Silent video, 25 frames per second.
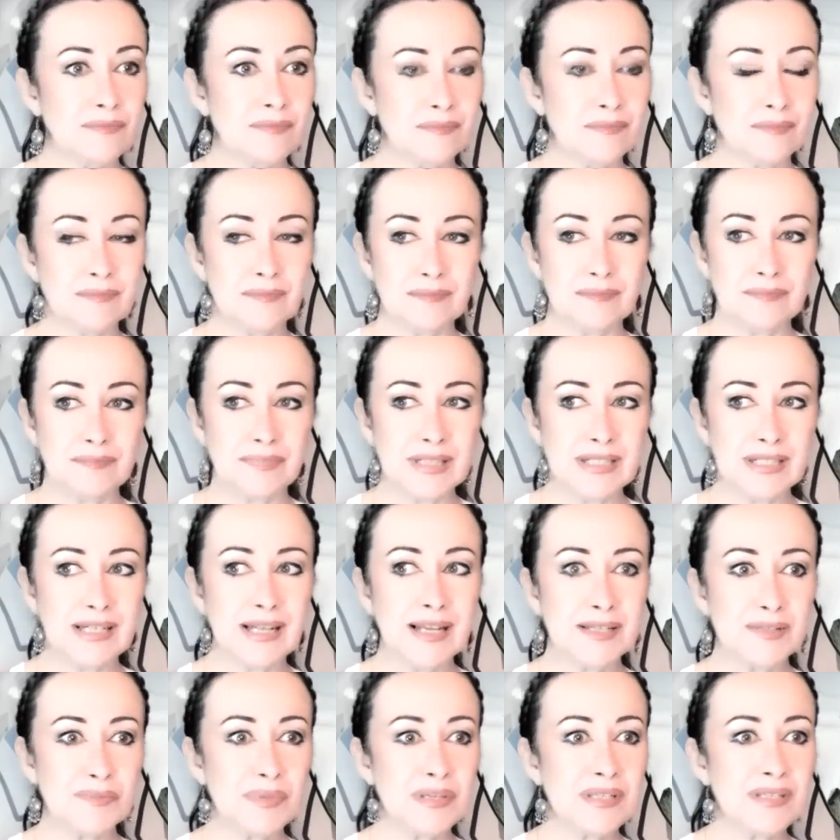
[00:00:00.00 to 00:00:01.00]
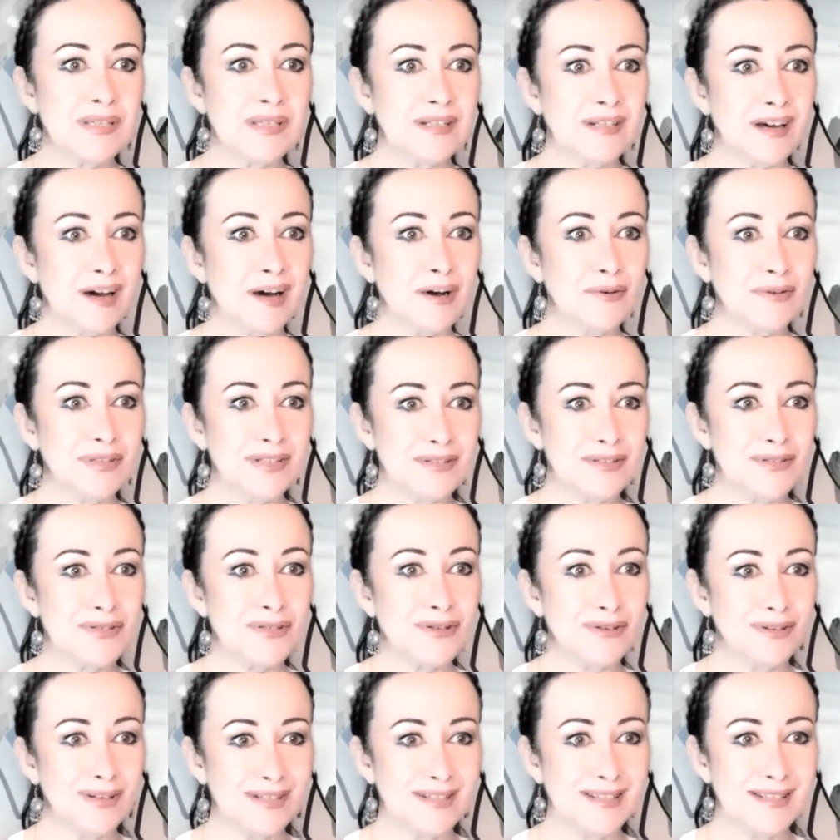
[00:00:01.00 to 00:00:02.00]
bit less busy now in the
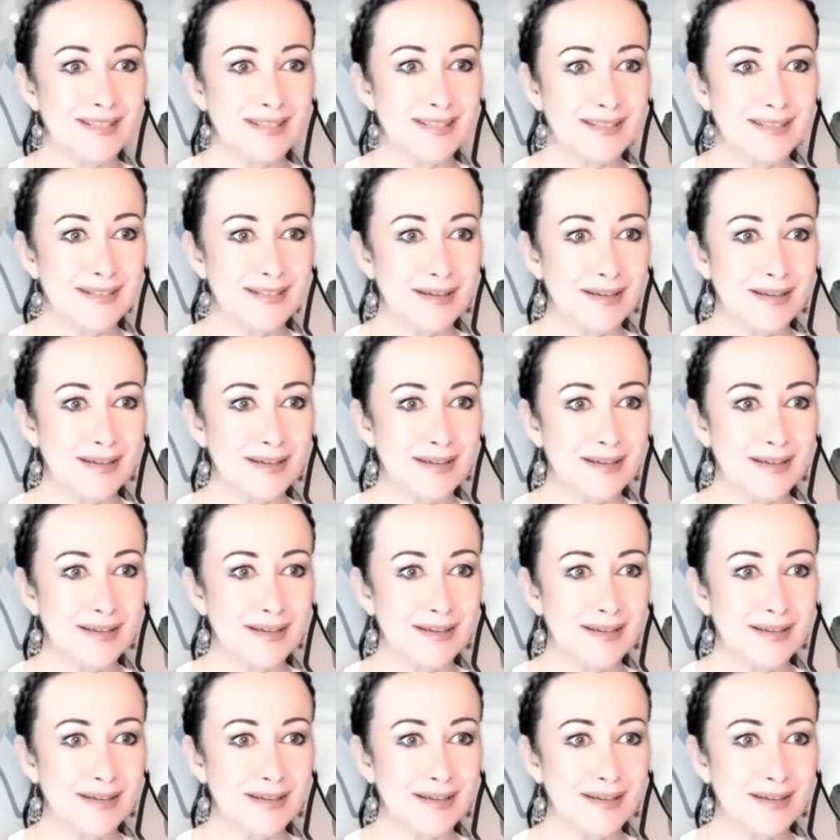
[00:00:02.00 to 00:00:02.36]
solar system